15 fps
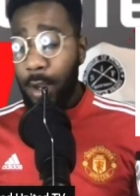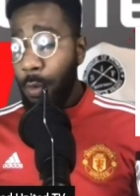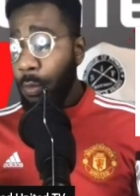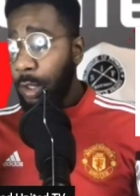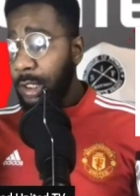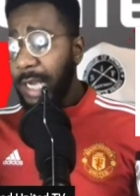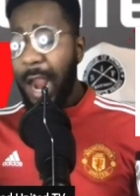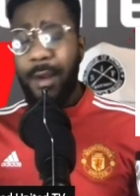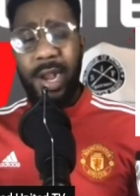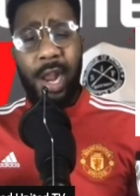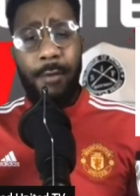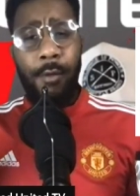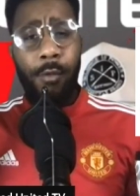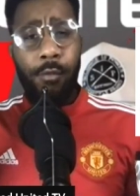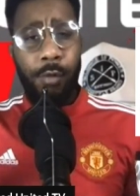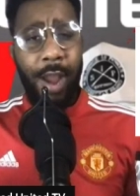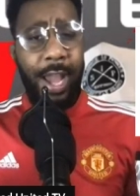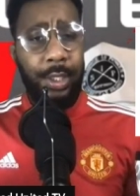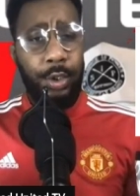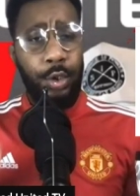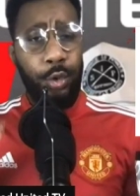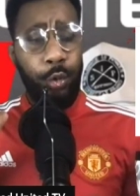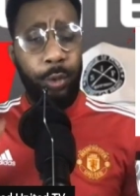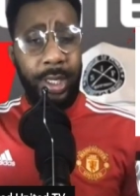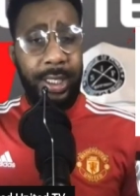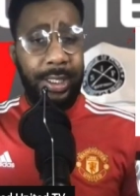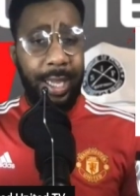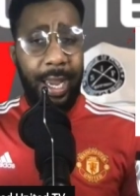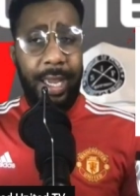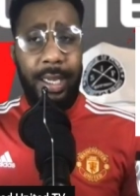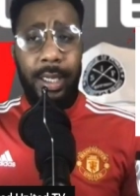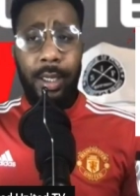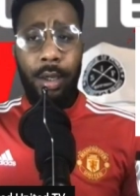Was Gary Neville right to tweet that,